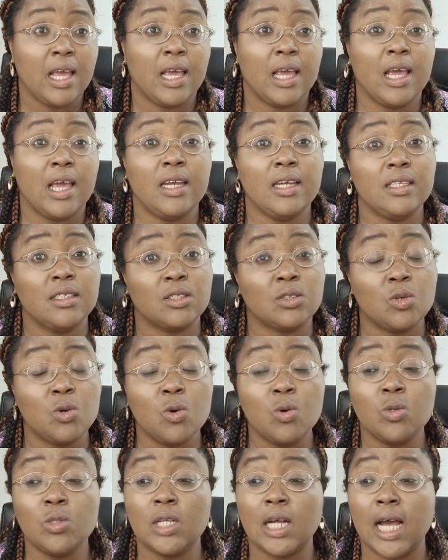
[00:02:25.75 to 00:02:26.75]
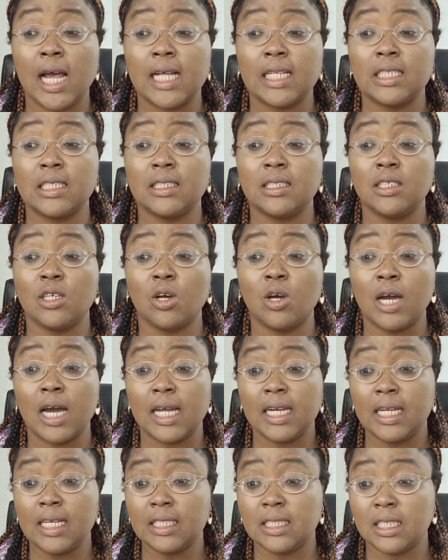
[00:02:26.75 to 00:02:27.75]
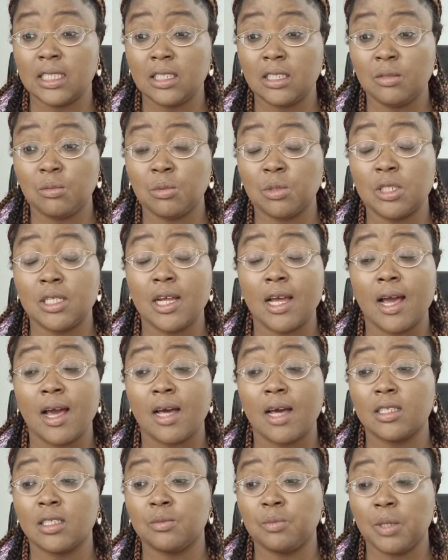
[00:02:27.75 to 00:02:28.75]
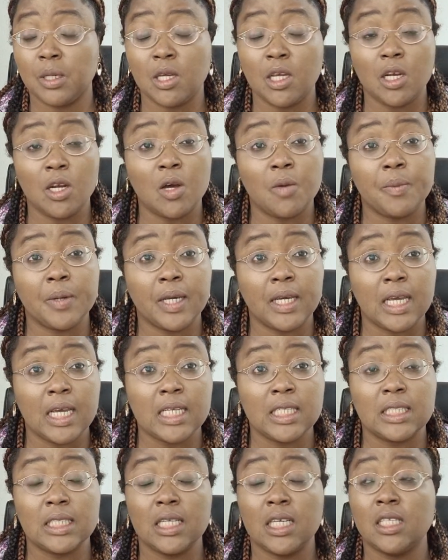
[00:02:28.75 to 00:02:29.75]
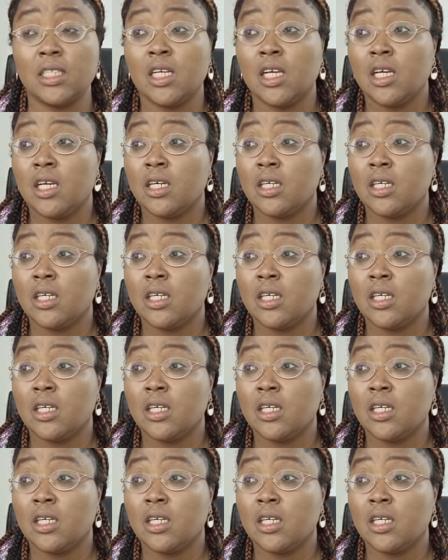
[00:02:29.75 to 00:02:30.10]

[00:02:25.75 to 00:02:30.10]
And it's good that the Ohanes and they are speaking up against it.